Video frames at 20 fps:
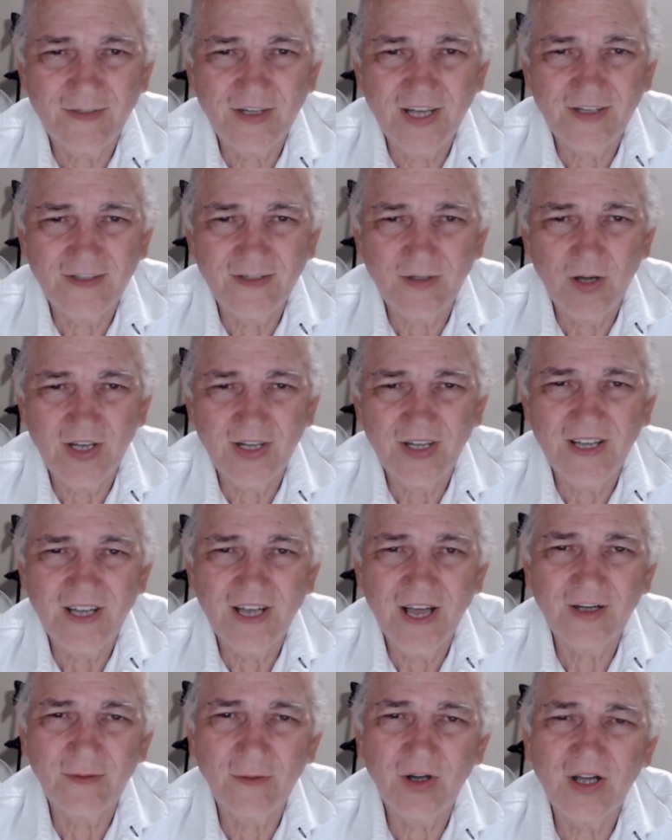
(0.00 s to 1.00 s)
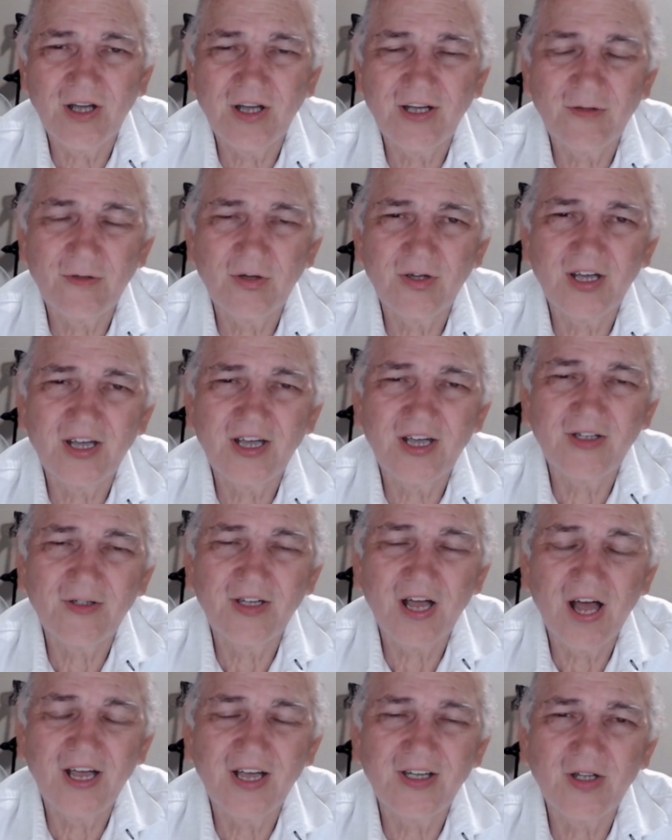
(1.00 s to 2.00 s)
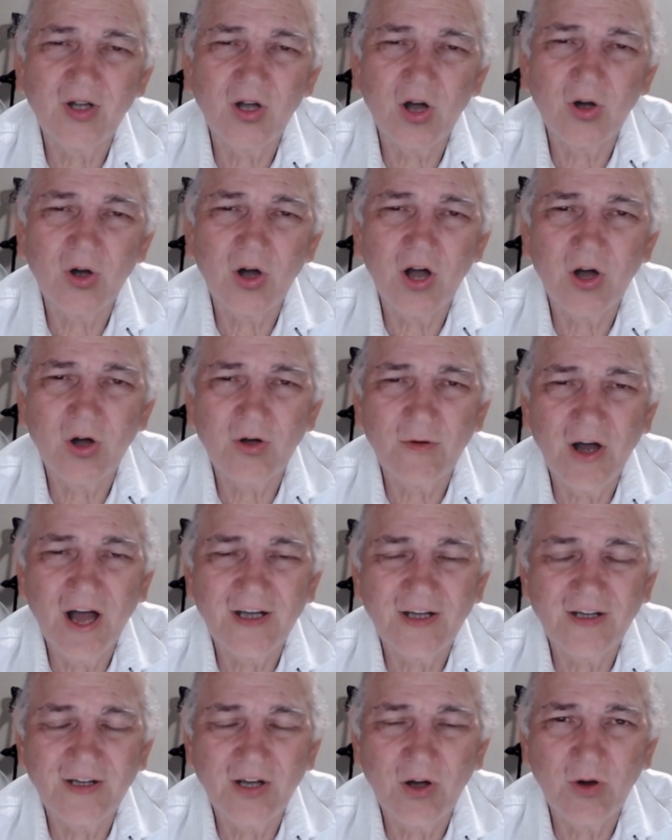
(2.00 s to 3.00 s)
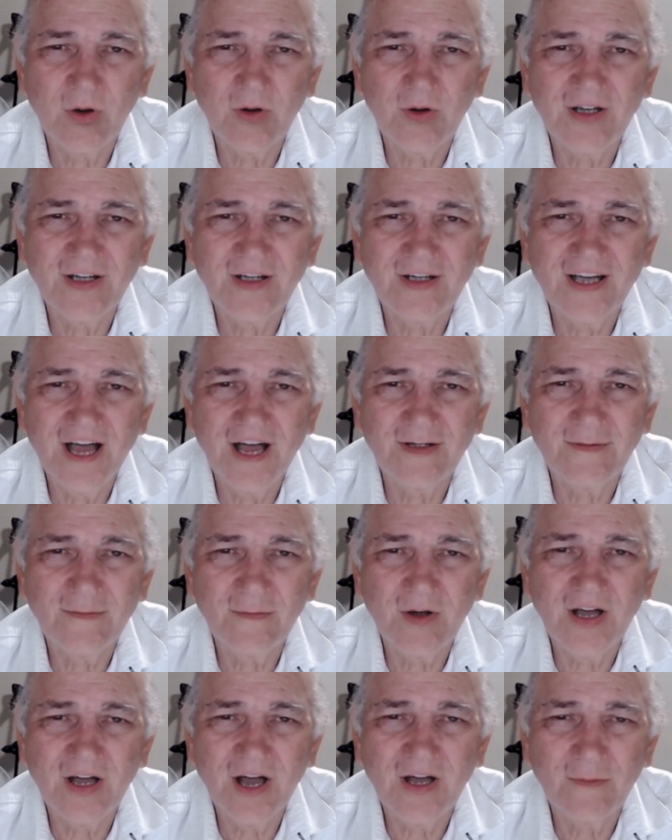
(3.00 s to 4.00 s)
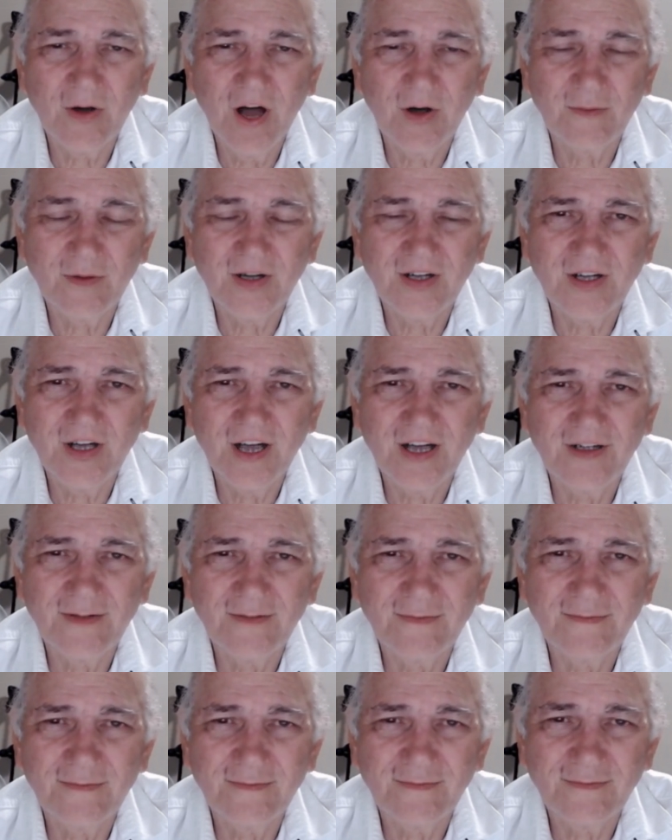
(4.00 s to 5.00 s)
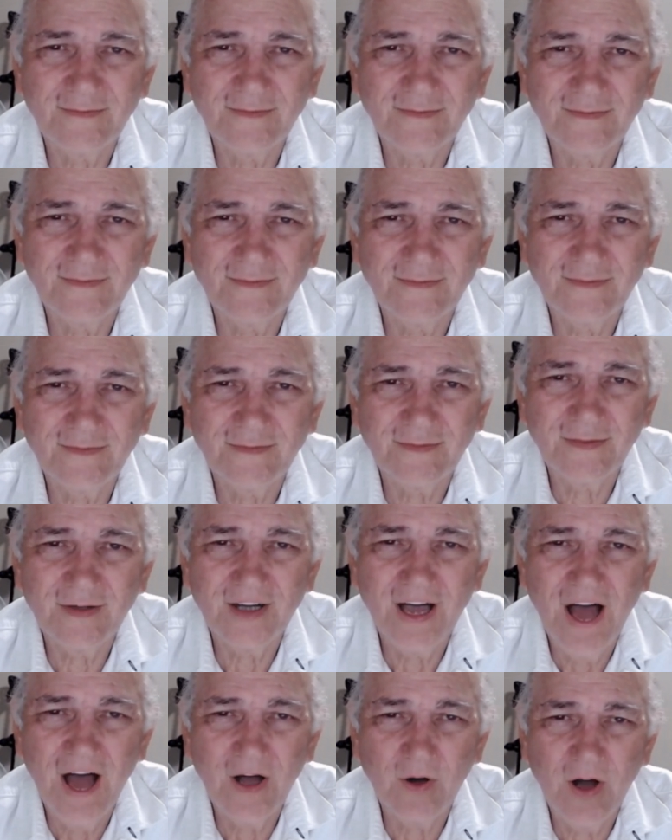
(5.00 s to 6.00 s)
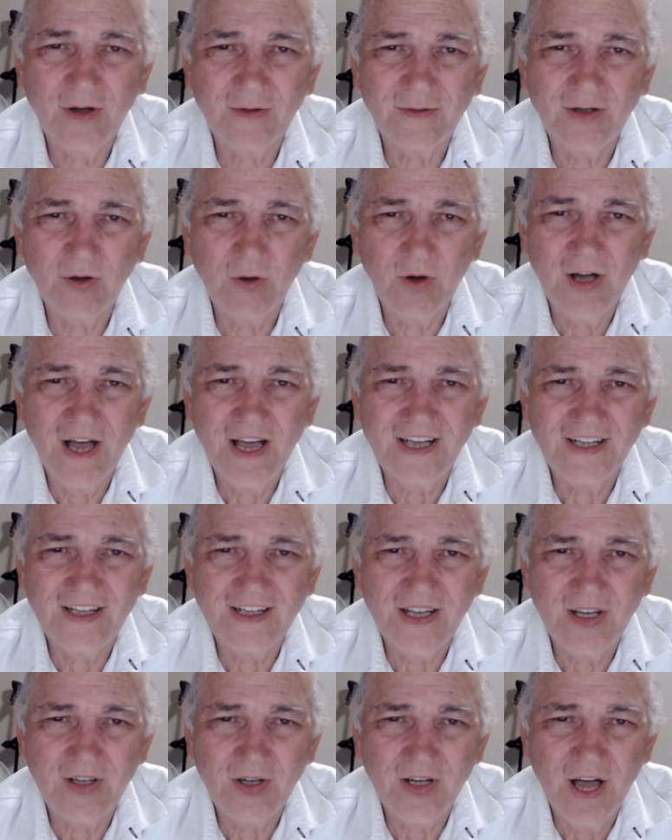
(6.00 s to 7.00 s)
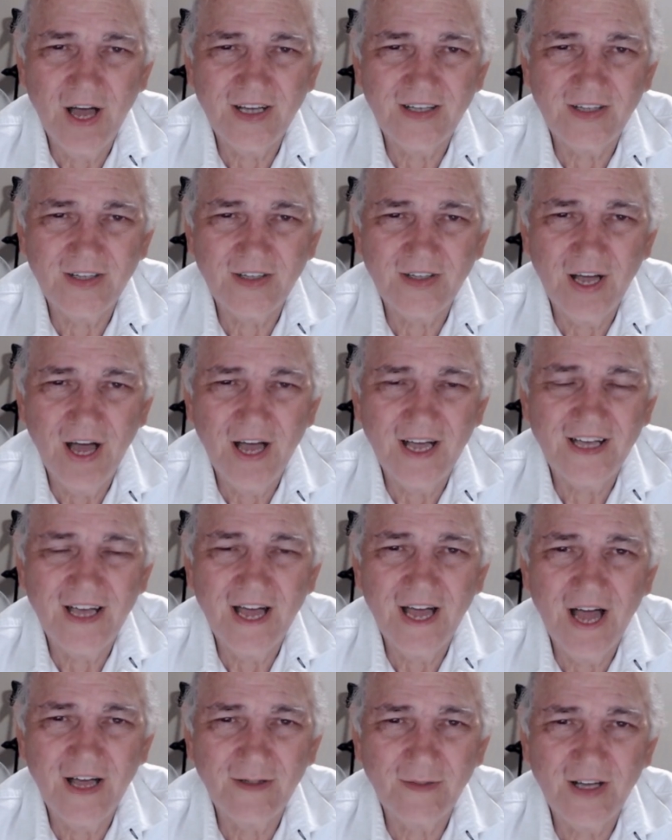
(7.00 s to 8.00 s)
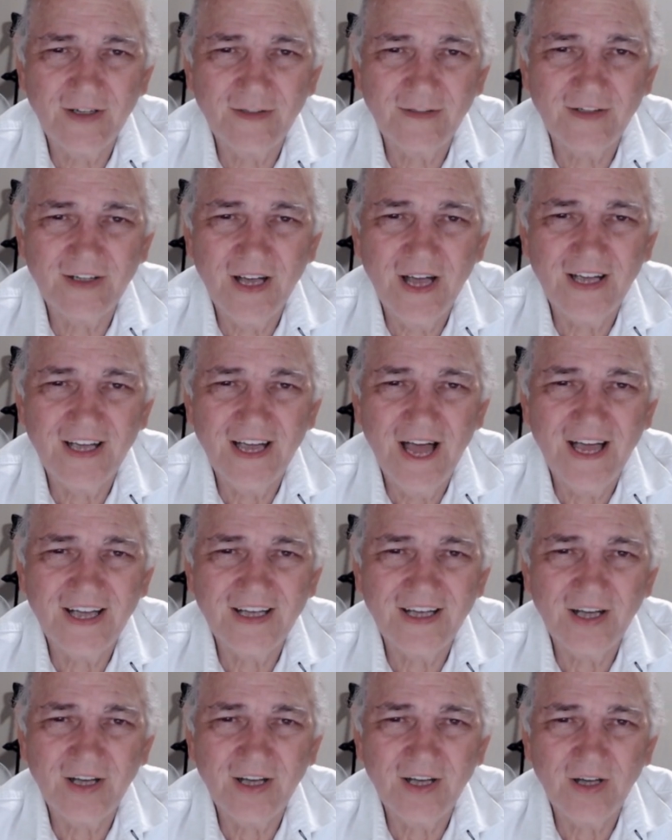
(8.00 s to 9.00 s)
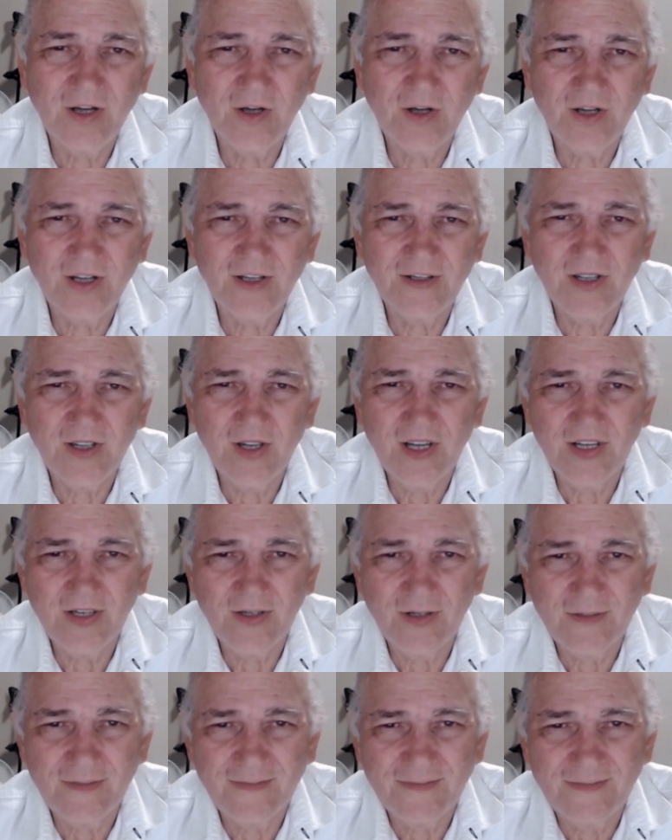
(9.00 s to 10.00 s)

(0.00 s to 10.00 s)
Unfortunately, printers for this device are no longer being sold as they have become obsolete. However, we at Sterilizers.com have a fantastic solution for you.